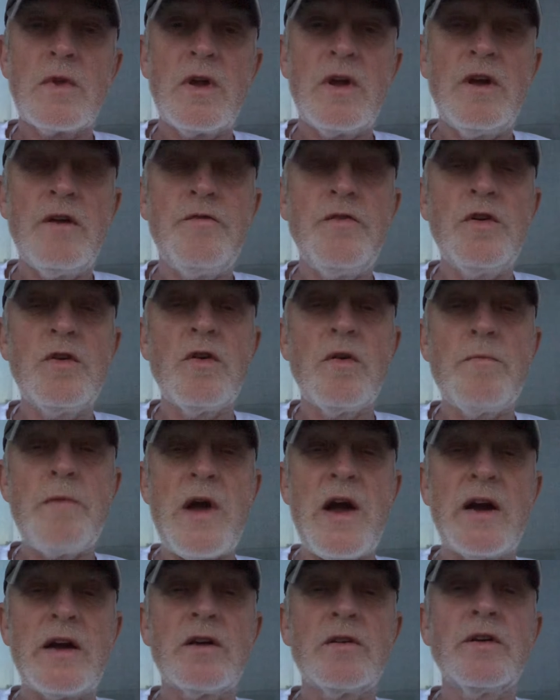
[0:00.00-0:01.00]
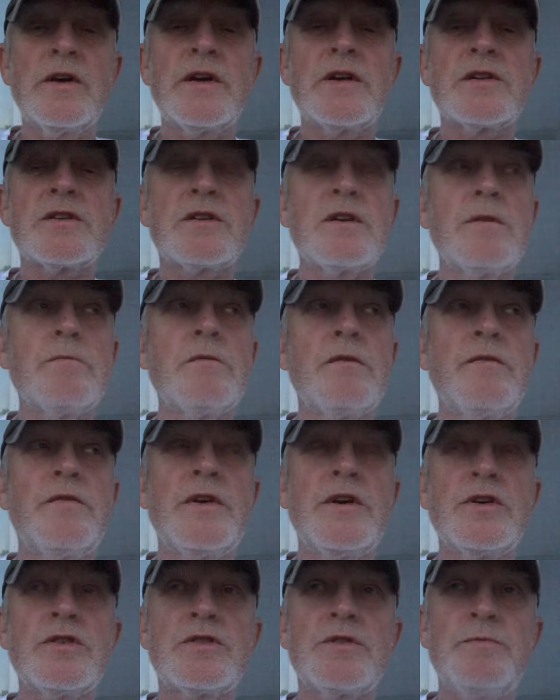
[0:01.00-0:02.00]
if you go back and look at some of
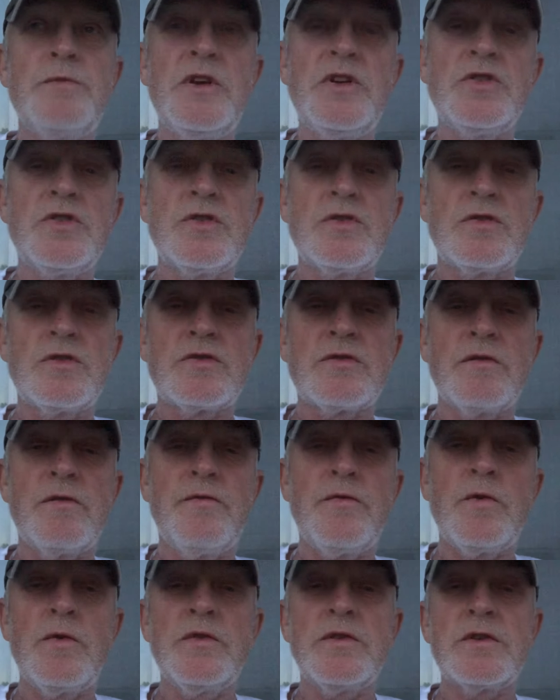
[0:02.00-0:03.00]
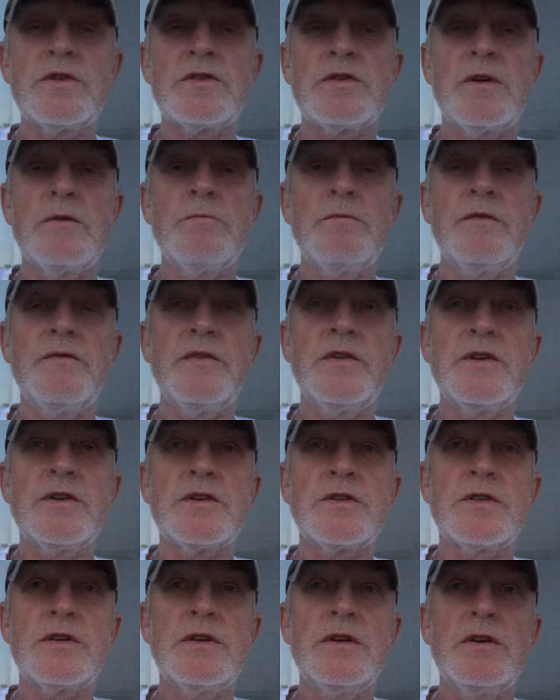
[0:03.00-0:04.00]
his speeches and so forth, and some of
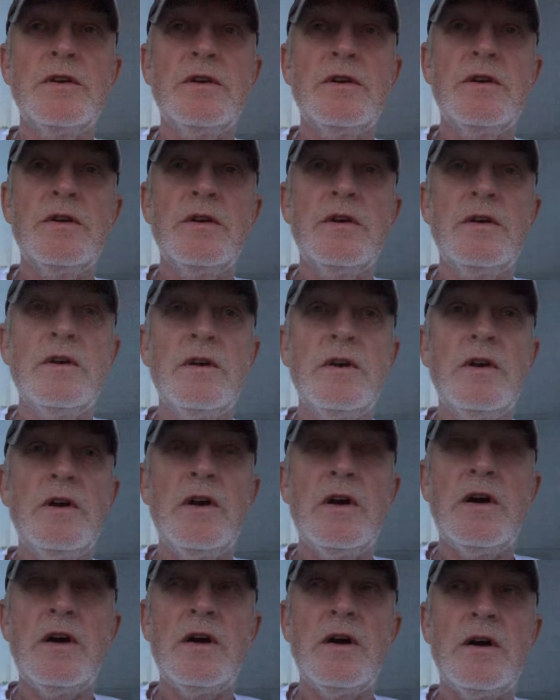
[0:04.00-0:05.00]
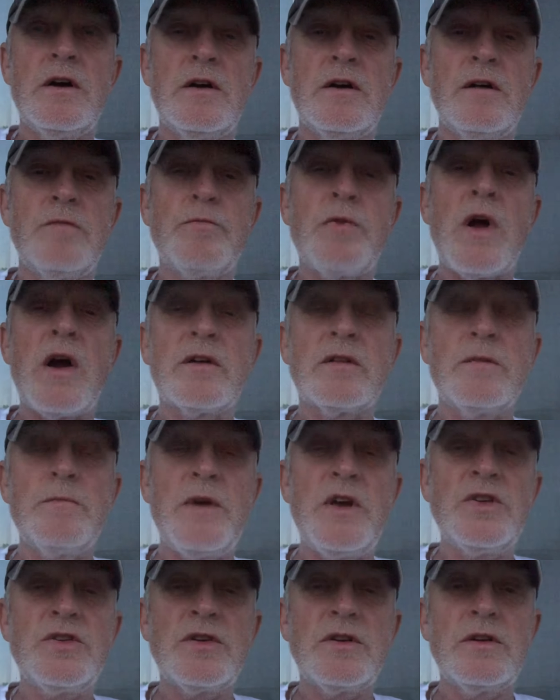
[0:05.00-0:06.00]
his
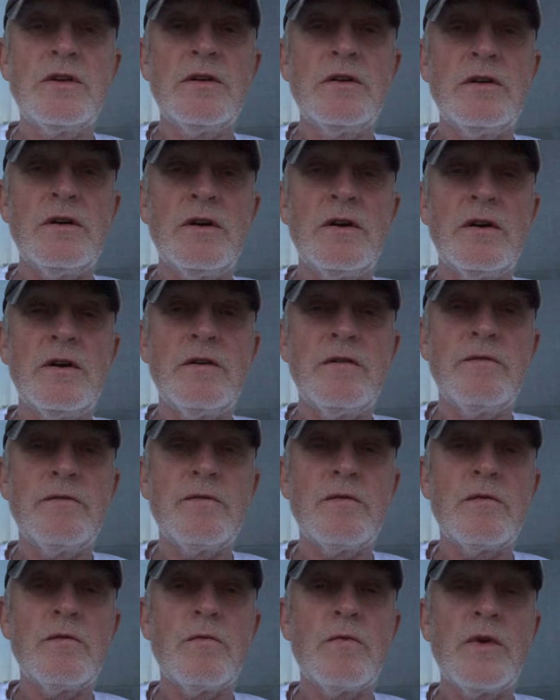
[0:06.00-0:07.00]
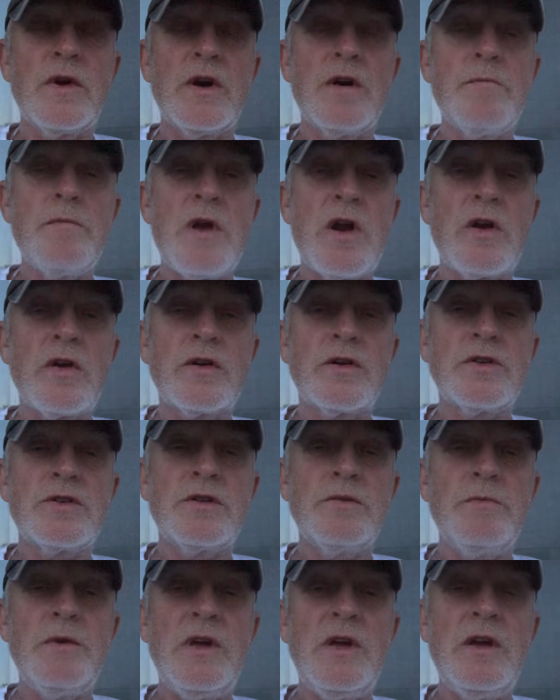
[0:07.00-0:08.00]
proclamation of where America
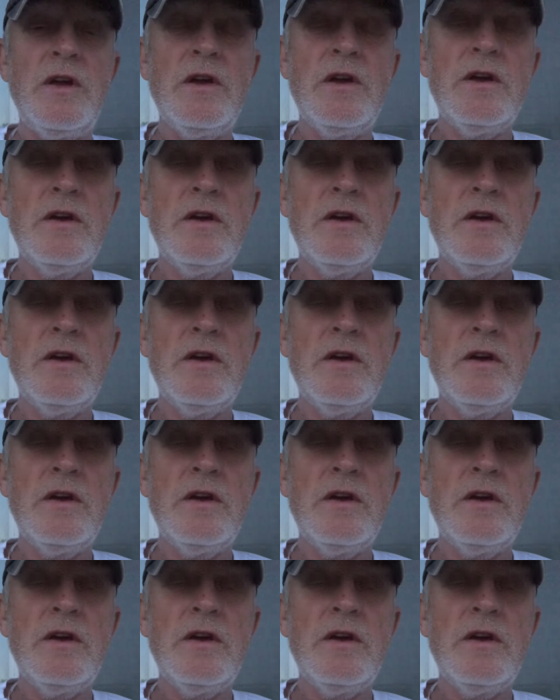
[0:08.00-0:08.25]
should be,